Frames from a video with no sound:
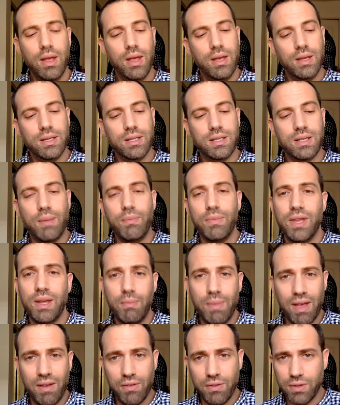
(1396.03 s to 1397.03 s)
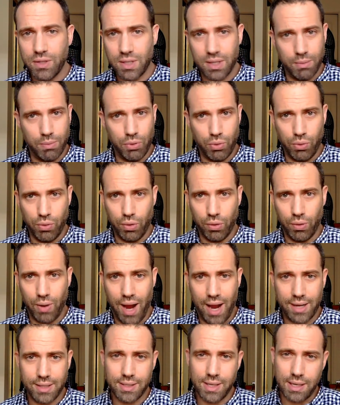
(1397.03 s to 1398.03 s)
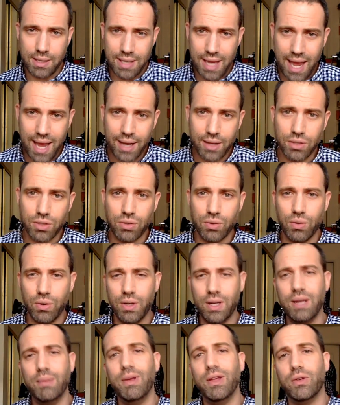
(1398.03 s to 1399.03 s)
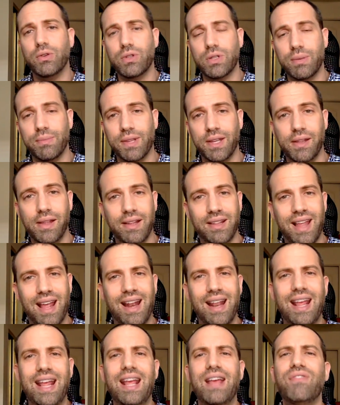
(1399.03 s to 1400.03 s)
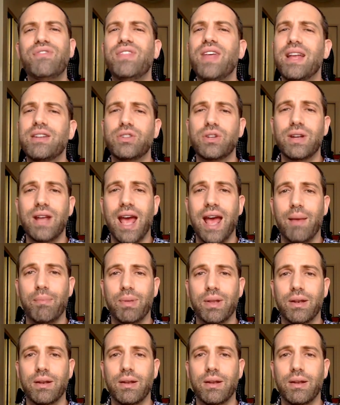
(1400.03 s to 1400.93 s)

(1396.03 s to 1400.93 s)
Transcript: something may slip through the cracks, a text or an email or something like that. If that should happen,